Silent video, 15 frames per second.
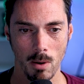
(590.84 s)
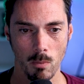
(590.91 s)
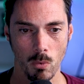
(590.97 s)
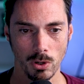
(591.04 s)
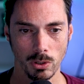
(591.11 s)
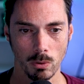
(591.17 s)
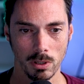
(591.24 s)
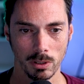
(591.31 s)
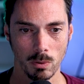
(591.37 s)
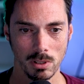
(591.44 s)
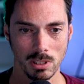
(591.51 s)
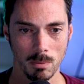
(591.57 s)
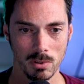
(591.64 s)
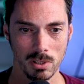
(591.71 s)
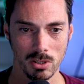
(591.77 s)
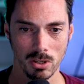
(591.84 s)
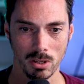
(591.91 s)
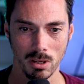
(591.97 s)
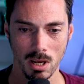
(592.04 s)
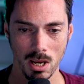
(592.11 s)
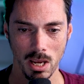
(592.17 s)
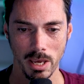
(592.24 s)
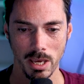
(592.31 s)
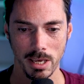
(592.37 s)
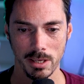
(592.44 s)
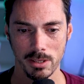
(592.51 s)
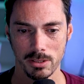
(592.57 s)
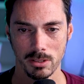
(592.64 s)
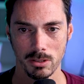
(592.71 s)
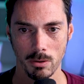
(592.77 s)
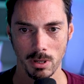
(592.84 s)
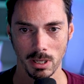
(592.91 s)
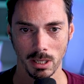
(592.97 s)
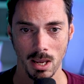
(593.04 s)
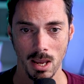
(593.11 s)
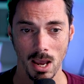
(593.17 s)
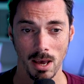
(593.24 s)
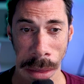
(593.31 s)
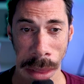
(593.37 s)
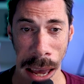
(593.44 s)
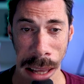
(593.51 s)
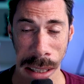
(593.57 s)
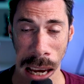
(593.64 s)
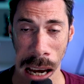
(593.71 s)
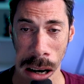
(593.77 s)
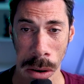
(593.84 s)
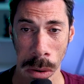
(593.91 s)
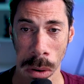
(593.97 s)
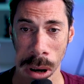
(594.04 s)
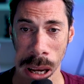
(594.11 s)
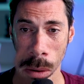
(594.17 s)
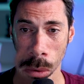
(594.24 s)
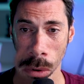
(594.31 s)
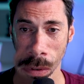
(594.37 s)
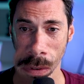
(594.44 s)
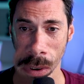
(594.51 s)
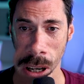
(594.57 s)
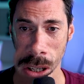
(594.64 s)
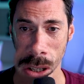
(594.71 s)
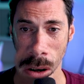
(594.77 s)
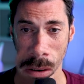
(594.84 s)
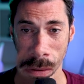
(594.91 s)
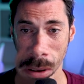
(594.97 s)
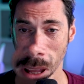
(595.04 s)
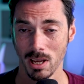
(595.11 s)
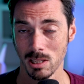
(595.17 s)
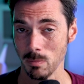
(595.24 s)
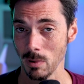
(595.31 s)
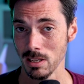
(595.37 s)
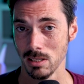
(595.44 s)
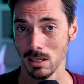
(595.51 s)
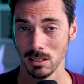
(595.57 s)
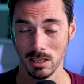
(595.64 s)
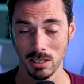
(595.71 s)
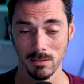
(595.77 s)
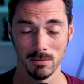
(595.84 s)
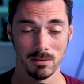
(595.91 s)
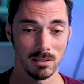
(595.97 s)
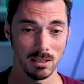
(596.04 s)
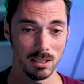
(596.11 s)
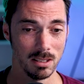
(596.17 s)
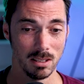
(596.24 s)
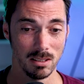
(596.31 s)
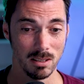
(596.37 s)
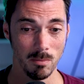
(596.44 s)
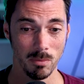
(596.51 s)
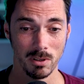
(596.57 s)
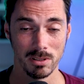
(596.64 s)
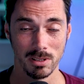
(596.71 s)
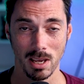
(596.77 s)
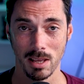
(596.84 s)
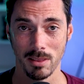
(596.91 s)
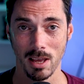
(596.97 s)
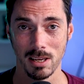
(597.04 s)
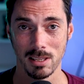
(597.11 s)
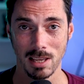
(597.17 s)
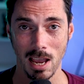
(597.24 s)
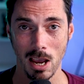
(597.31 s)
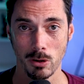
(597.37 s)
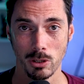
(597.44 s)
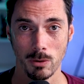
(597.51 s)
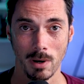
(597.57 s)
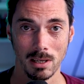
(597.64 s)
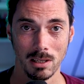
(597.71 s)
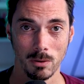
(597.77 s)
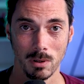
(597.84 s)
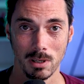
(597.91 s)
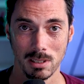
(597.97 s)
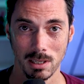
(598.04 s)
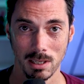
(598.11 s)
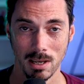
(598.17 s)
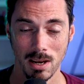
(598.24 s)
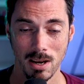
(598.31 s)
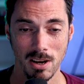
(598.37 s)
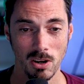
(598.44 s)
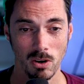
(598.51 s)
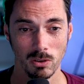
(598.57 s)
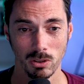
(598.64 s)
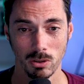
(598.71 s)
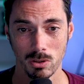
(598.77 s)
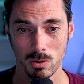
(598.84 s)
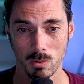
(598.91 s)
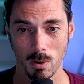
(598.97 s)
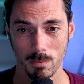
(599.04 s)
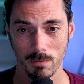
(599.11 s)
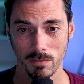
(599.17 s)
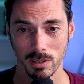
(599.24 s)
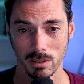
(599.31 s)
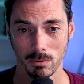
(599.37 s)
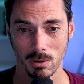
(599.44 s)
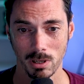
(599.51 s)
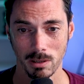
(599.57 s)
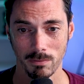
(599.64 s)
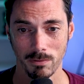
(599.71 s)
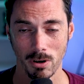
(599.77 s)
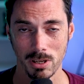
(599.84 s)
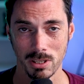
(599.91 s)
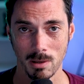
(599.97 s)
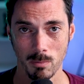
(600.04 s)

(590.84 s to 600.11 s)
what your liquidity position is doing. And that's how it will finish off. And that basically is as simple as that. That is how you add liquidity on Uniswap V3. Very